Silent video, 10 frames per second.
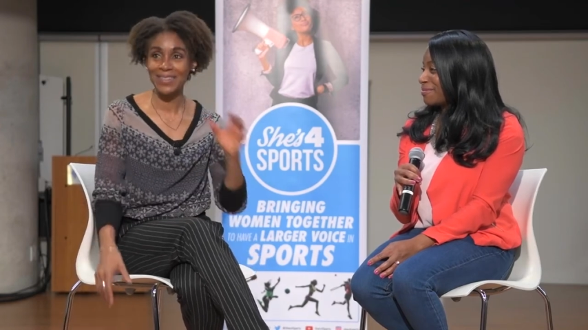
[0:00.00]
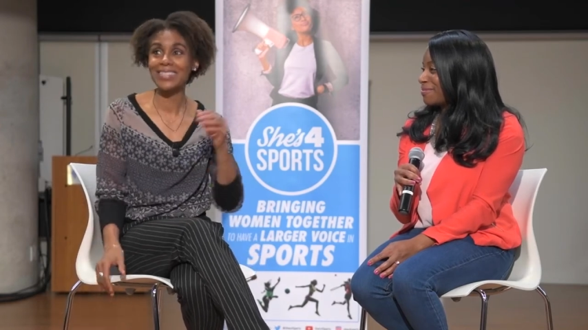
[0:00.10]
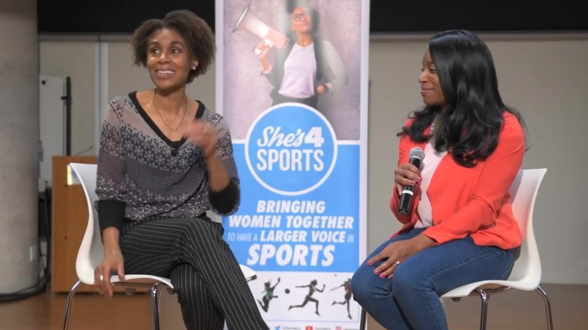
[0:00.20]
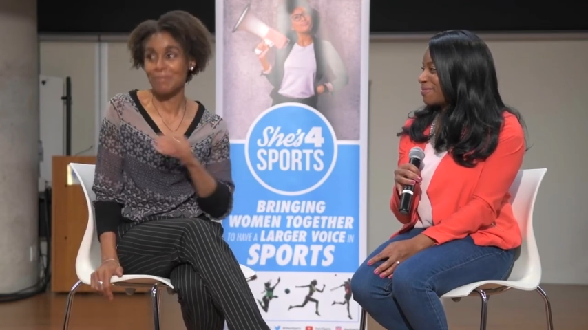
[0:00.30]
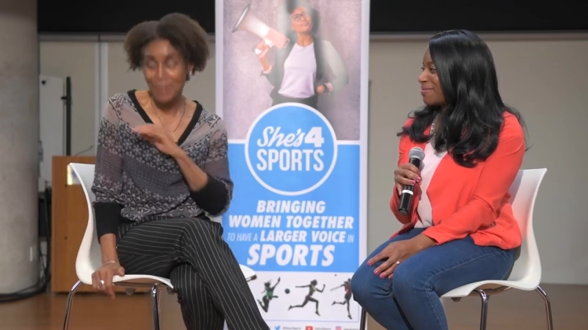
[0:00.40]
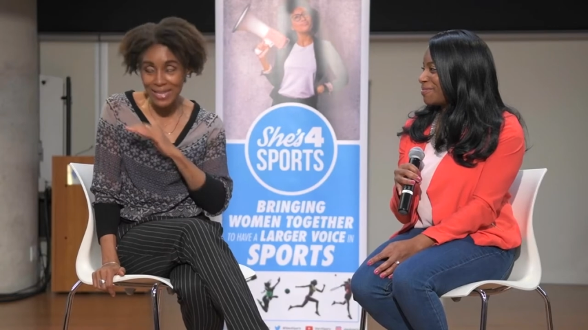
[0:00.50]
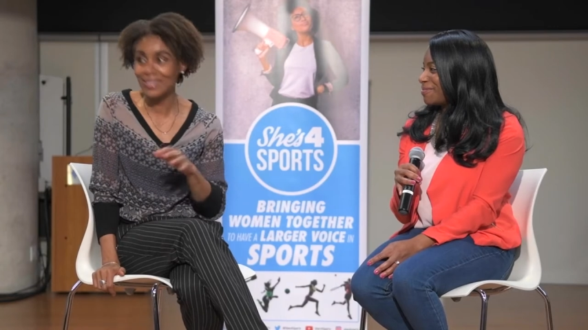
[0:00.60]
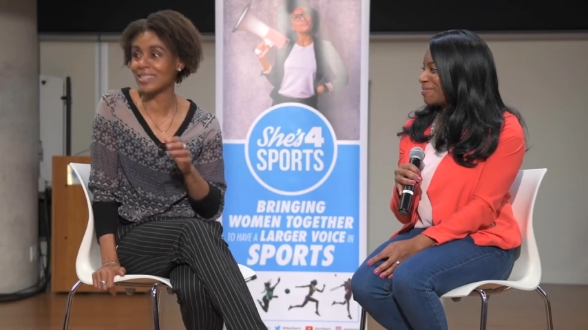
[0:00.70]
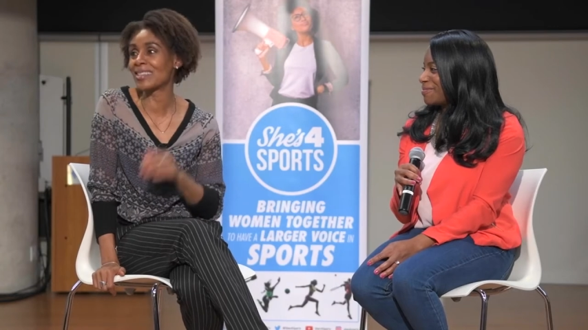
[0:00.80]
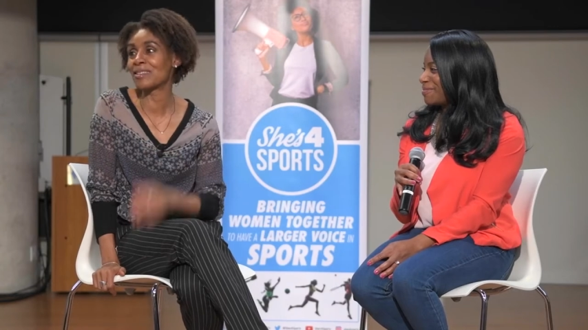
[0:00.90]
Speaker 1: To, I made it
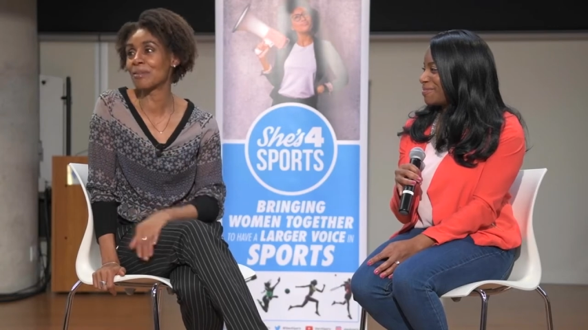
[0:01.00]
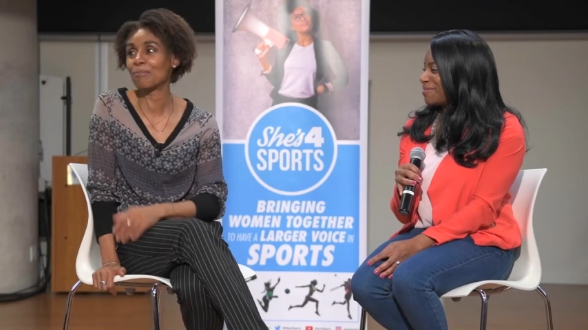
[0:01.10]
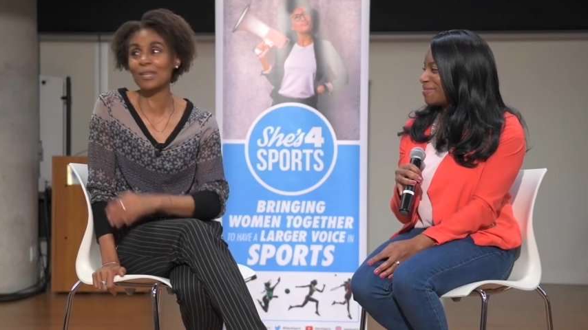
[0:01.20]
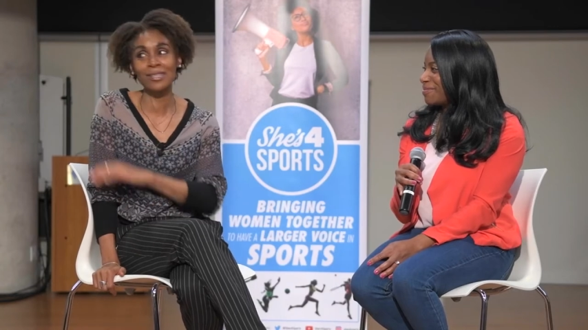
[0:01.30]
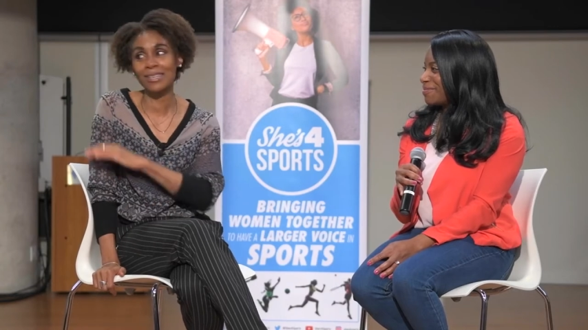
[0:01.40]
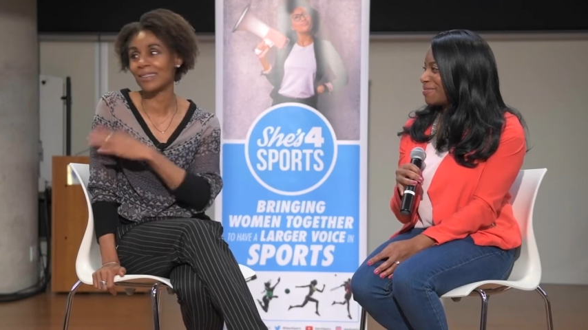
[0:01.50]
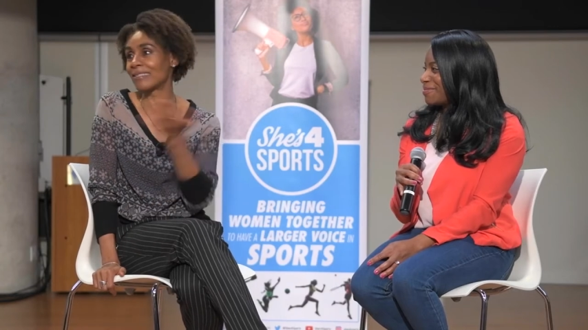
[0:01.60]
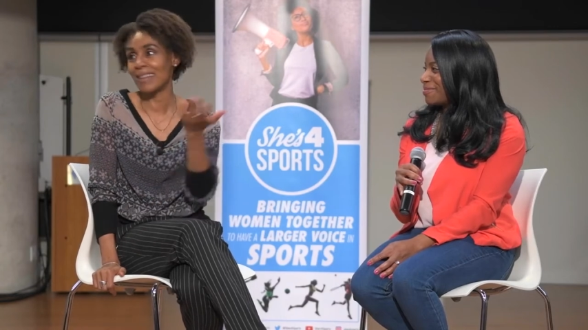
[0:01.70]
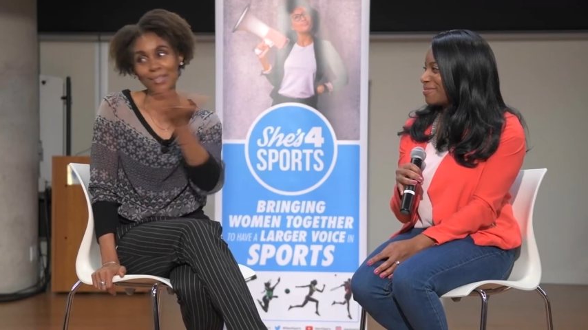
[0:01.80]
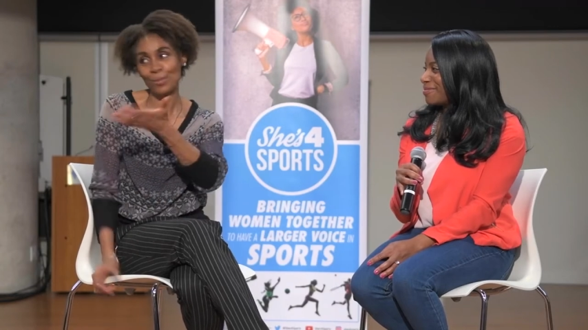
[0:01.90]
to the Olympics, and
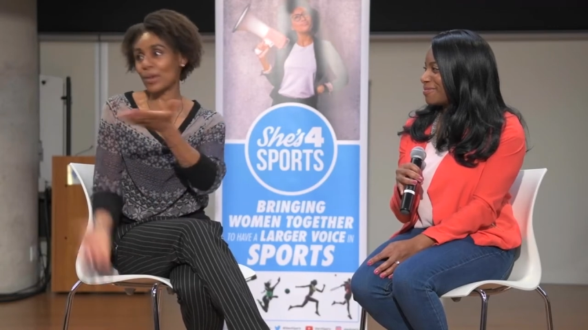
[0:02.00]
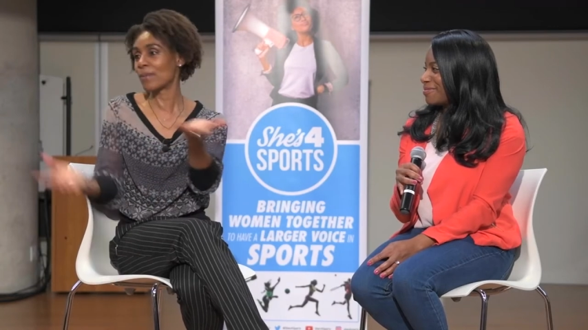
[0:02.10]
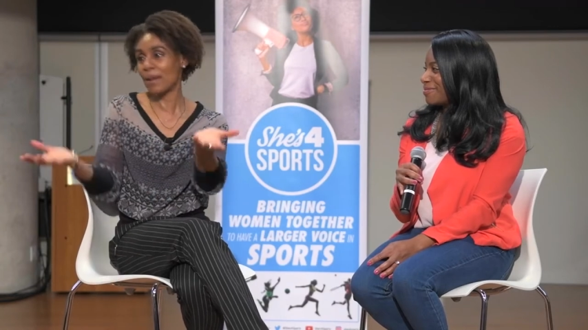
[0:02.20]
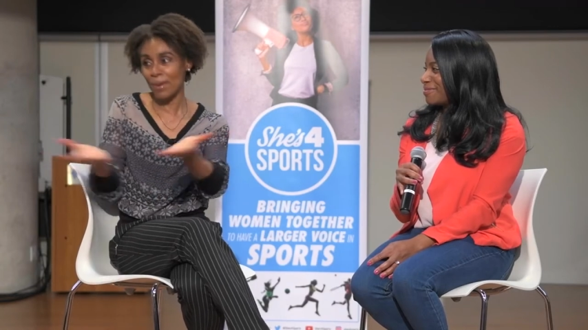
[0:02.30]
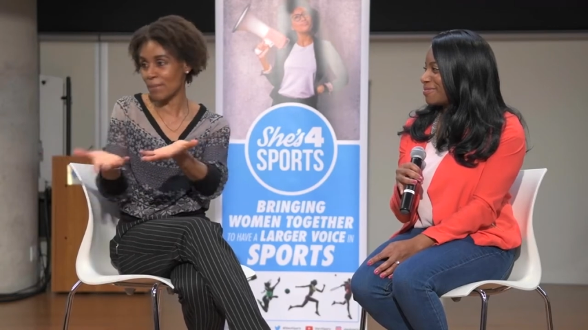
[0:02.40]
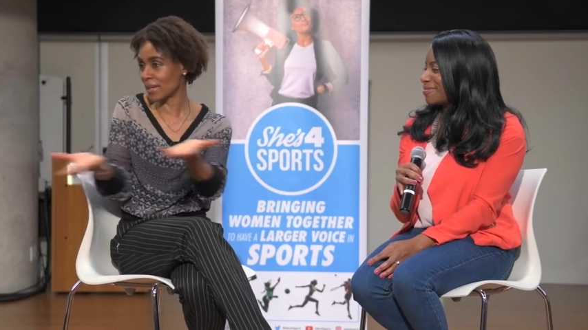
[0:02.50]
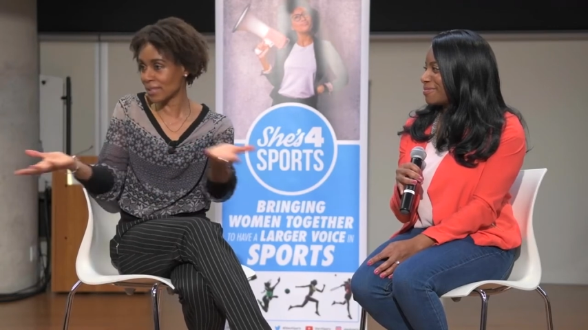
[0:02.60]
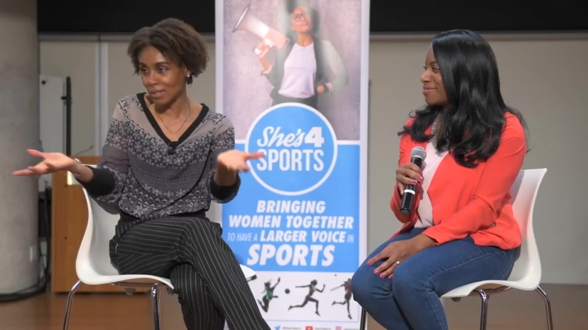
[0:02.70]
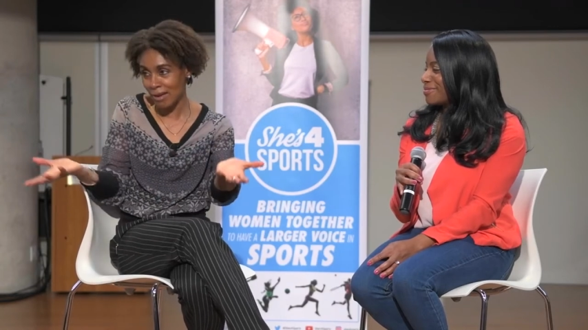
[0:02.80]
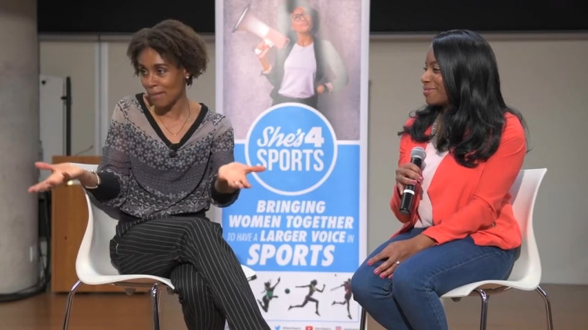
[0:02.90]
that's where I ran my best
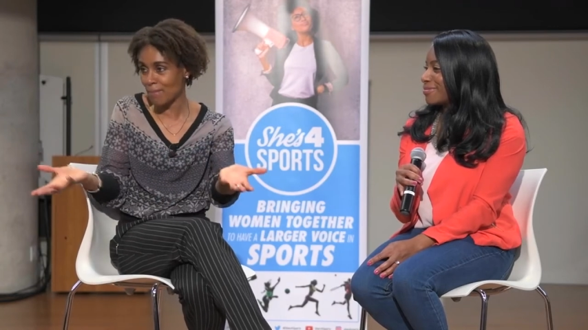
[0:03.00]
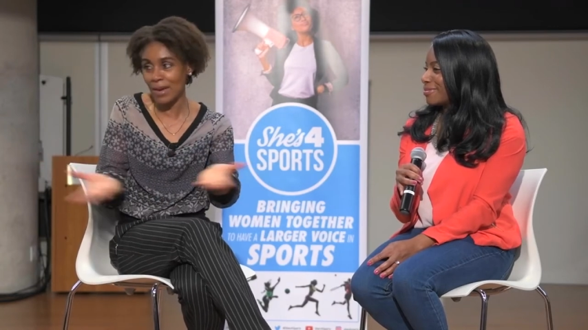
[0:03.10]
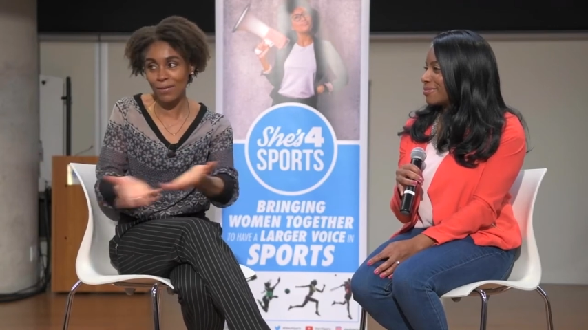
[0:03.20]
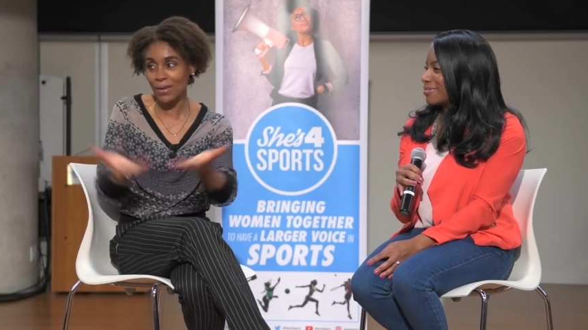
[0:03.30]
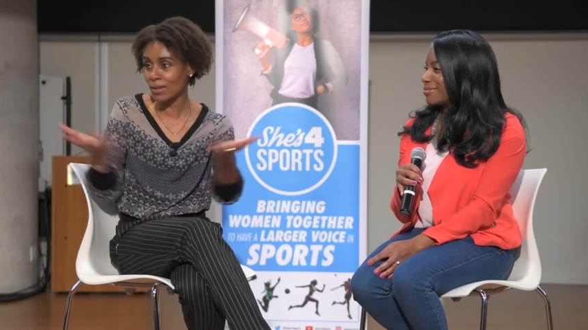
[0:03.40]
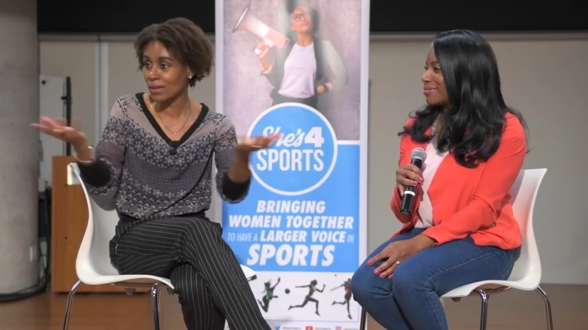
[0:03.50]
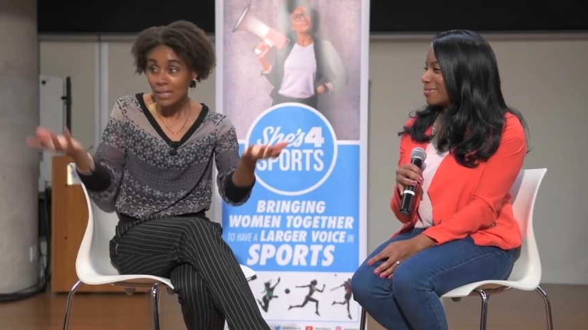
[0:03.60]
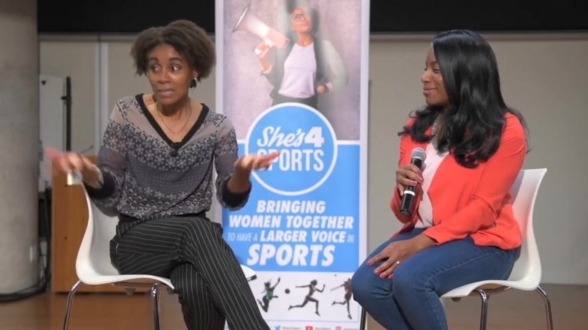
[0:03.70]
time ever,